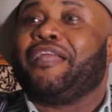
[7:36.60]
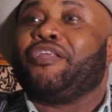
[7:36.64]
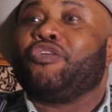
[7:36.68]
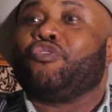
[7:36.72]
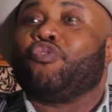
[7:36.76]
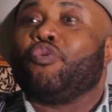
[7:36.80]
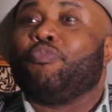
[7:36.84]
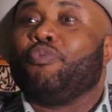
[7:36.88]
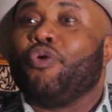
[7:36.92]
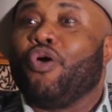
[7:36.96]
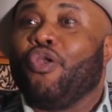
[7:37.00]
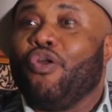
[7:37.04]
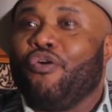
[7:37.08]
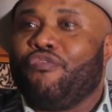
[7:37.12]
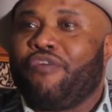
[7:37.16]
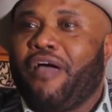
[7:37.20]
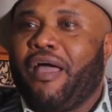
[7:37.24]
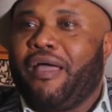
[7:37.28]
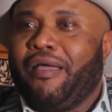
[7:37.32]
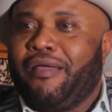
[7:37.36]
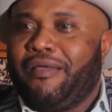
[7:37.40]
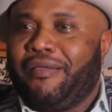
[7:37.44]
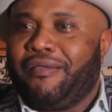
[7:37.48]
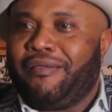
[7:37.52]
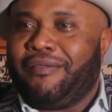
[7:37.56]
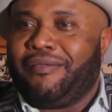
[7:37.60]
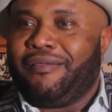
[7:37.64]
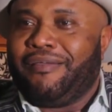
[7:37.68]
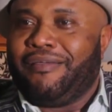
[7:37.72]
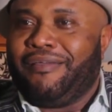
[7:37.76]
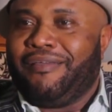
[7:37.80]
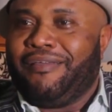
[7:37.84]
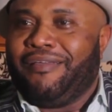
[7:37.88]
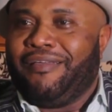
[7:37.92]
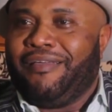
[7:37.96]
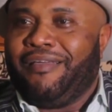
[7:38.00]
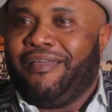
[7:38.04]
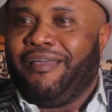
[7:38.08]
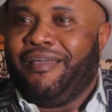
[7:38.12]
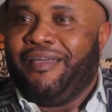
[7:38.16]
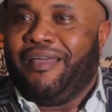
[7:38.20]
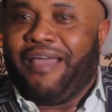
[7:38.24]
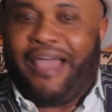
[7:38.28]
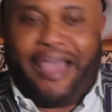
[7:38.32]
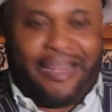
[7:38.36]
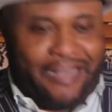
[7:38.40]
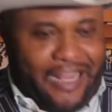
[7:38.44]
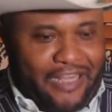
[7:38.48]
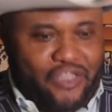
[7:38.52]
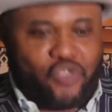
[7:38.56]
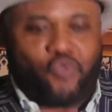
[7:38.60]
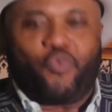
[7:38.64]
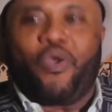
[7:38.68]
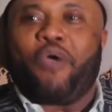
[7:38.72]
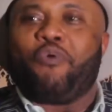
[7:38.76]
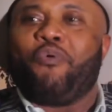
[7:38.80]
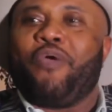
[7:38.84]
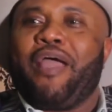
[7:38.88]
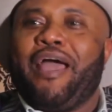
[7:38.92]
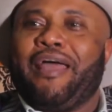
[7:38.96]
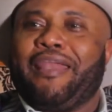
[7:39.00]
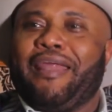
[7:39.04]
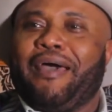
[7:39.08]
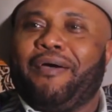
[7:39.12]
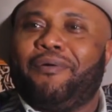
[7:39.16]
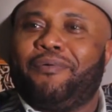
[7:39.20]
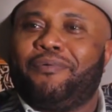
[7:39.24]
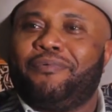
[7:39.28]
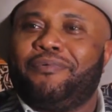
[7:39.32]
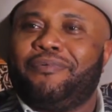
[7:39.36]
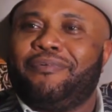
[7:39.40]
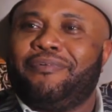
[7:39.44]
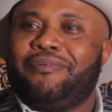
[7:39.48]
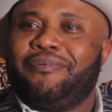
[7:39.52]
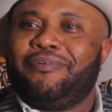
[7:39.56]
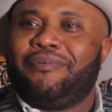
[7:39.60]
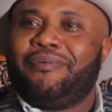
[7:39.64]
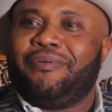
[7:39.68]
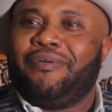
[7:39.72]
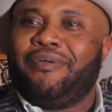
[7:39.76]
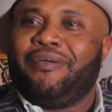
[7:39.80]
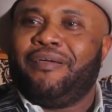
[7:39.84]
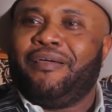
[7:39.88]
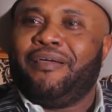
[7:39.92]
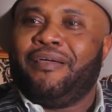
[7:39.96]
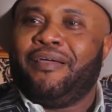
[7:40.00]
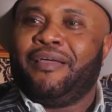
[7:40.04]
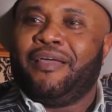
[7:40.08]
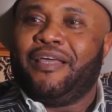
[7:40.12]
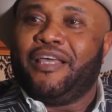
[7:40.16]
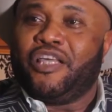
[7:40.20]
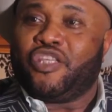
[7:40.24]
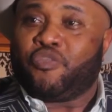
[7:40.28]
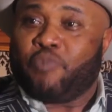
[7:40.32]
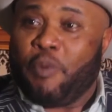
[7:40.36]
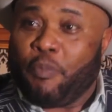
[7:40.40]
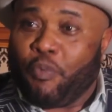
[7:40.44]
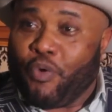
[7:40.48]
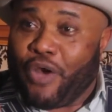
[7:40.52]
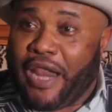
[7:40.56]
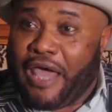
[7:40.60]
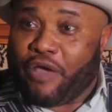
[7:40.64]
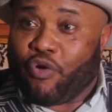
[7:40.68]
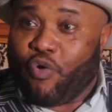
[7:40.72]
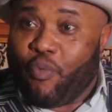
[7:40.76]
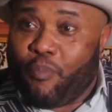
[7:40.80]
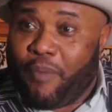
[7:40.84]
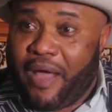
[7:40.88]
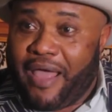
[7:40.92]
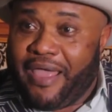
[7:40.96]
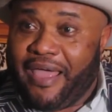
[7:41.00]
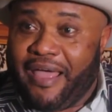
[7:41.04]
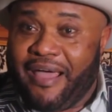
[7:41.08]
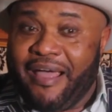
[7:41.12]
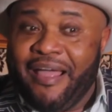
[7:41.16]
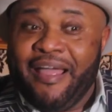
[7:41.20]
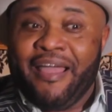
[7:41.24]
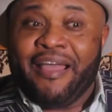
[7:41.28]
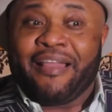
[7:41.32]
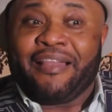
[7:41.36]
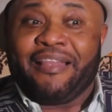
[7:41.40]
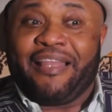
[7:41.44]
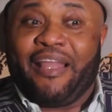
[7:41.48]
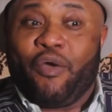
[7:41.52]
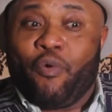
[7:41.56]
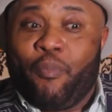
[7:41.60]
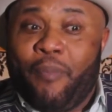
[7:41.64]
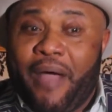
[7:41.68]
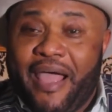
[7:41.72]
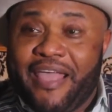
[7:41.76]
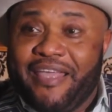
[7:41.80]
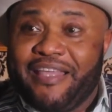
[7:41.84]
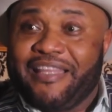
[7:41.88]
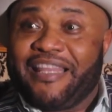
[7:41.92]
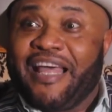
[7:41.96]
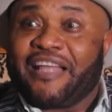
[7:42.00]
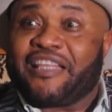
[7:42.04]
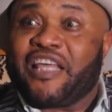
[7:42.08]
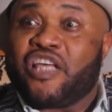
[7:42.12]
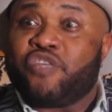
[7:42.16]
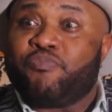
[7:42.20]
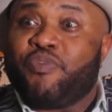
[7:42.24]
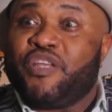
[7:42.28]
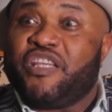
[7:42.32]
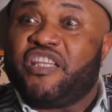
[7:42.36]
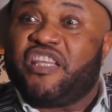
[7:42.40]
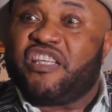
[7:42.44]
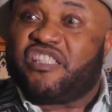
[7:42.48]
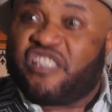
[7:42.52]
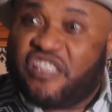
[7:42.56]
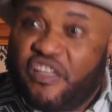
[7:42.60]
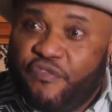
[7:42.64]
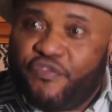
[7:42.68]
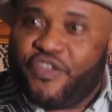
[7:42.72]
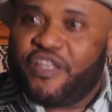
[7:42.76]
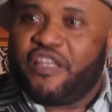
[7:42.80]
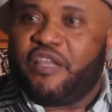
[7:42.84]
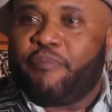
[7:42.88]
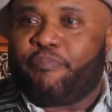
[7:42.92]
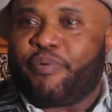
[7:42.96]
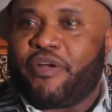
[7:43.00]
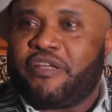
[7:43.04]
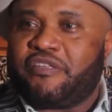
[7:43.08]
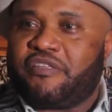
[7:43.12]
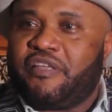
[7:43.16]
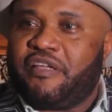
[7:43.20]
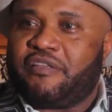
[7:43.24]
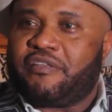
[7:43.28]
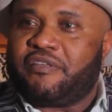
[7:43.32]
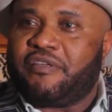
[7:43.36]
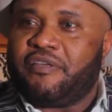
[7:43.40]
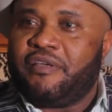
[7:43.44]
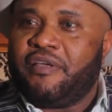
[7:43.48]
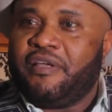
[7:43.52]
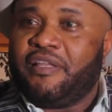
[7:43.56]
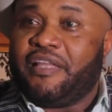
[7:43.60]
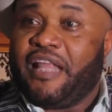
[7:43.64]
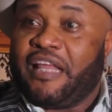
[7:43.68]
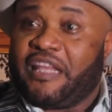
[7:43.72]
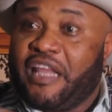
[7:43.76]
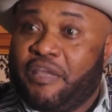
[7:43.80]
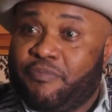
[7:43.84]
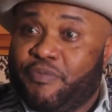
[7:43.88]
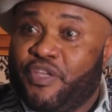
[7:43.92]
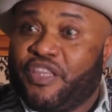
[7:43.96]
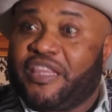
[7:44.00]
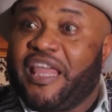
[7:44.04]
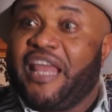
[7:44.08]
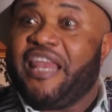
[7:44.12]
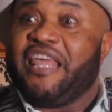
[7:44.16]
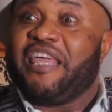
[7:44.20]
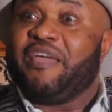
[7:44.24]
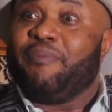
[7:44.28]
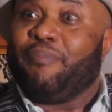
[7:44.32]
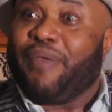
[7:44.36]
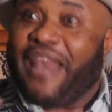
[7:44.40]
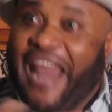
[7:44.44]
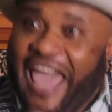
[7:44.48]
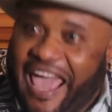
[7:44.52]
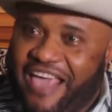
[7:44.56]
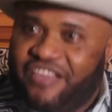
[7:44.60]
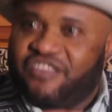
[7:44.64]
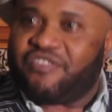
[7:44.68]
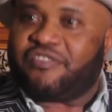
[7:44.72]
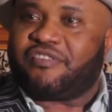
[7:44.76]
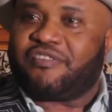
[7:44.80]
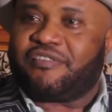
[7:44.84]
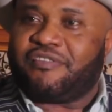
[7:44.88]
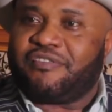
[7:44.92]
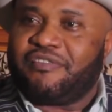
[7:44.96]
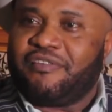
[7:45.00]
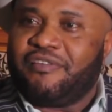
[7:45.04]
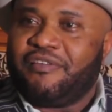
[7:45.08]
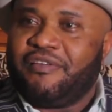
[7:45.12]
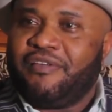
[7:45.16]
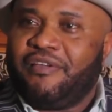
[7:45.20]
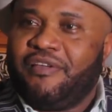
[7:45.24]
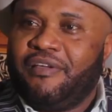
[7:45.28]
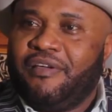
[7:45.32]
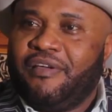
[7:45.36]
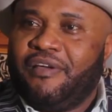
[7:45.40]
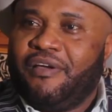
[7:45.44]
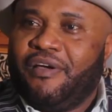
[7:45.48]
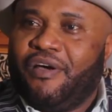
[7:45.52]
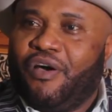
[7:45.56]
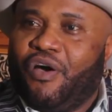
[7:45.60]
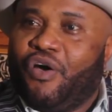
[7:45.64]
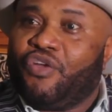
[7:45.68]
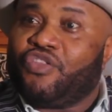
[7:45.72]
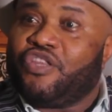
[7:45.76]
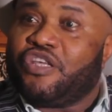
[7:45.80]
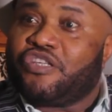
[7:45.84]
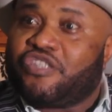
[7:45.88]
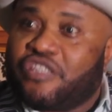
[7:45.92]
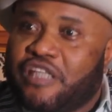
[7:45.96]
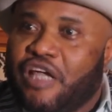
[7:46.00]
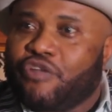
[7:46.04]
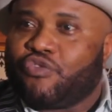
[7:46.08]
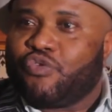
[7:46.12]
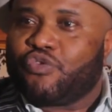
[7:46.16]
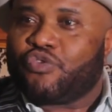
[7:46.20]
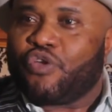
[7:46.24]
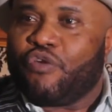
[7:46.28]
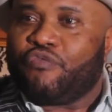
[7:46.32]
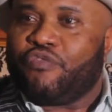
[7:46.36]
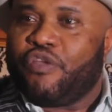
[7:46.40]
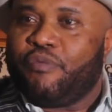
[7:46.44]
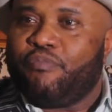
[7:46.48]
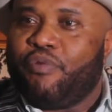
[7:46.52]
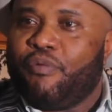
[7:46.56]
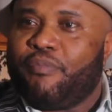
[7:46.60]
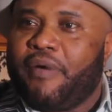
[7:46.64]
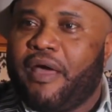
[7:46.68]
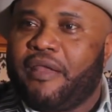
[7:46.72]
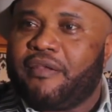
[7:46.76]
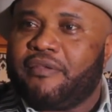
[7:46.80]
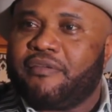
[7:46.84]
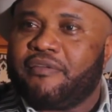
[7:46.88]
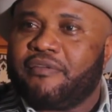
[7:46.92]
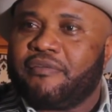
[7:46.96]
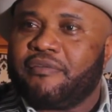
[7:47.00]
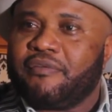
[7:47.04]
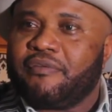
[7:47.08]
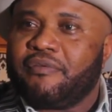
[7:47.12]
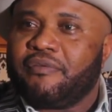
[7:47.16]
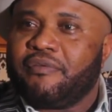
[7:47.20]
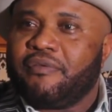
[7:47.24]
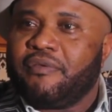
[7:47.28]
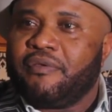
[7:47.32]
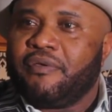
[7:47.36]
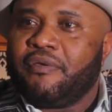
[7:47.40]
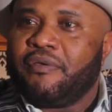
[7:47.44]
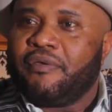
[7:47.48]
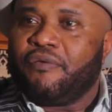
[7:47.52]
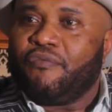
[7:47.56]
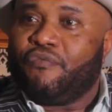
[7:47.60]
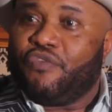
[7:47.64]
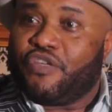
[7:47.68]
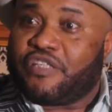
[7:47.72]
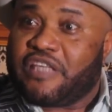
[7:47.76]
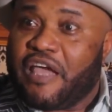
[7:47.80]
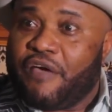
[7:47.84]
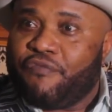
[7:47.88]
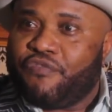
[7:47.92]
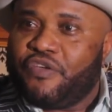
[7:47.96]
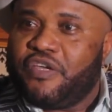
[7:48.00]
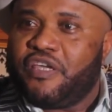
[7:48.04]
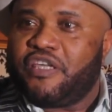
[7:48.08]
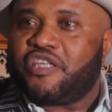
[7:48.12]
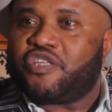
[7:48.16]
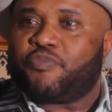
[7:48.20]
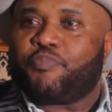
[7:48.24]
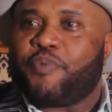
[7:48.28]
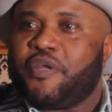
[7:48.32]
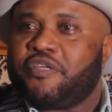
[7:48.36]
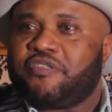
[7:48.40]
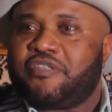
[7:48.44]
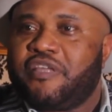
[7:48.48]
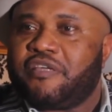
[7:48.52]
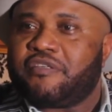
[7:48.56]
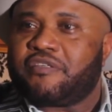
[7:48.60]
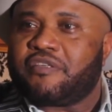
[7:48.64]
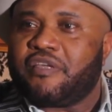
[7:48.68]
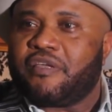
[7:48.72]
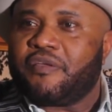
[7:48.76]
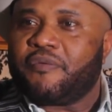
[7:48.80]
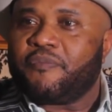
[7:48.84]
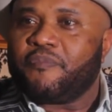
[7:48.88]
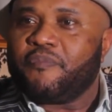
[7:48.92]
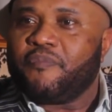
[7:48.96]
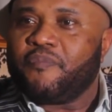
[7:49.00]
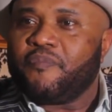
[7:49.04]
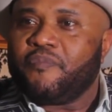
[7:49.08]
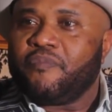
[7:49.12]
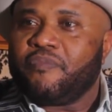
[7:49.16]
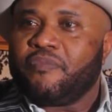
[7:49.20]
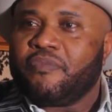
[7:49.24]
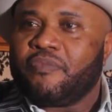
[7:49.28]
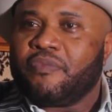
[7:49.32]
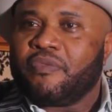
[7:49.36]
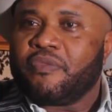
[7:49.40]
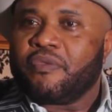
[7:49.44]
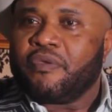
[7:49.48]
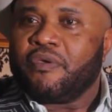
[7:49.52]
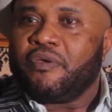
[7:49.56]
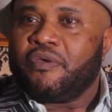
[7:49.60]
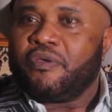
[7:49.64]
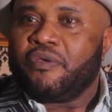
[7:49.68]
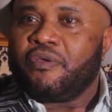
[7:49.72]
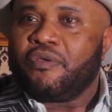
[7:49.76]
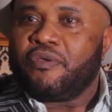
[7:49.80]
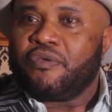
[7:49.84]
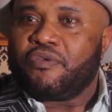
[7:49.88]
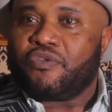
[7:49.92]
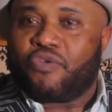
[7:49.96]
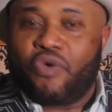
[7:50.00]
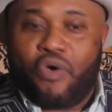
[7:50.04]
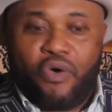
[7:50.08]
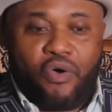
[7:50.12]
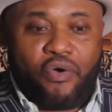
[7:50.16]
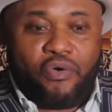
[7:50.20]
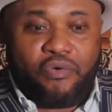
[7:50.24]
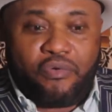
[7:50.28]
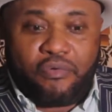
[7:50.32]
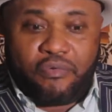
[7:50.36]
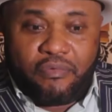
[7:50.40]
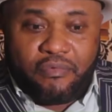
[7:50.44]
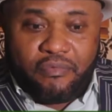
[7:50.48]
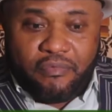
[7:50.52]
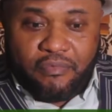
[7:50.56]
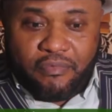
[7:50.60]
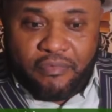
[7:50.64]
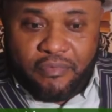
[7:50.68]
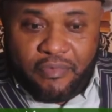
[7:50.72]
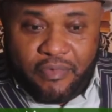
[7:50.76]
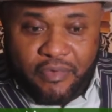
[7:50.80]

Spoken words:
that it will be all over. And that's where we are now. It's people like Umahi that has been deceiving the president, that has been telling him lies on the status of the Igbo man vis-a-vis his presidency. So,